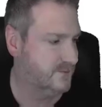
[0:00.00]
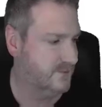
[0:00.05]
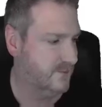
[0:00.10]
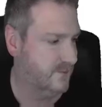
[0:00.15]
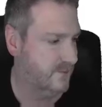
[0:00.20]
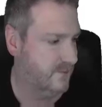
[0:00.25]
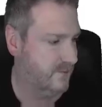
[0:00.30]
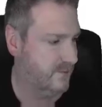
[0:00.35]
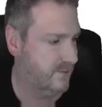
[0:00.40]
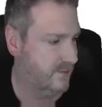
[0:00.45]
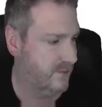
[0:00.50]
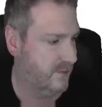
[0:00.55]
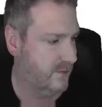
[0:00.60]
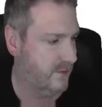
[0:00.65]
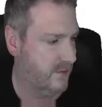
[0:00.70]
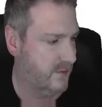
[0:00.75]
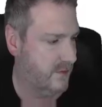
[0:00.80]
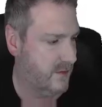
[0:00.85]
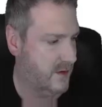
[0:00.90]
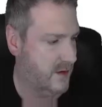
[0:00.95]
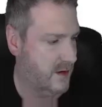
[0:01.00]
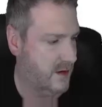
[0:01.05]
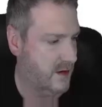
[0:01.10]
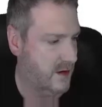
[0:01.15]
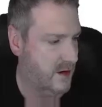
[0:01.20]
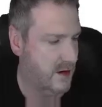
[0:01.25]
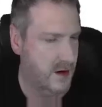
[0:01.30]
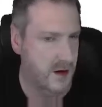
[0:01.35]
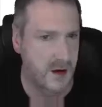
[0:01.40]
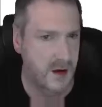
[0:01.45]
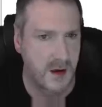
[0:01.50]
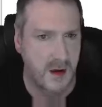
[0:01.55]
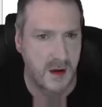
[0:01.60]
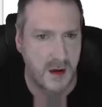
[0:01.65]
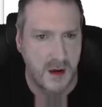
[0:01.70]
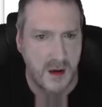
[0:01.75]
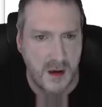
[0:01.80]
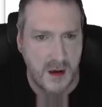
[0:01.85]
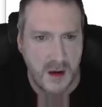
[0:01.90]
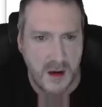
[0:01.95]

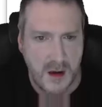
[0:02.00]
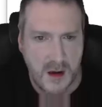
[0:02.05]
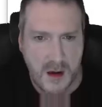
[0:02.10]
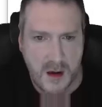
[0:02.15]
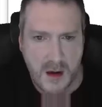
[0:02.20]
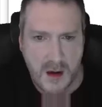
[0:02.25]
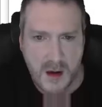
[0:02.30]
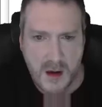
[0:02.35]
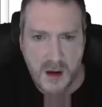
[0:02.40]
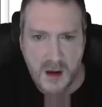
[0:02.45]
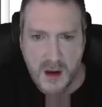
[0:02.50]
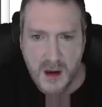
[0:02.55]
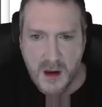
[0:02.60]
Nobody speaks.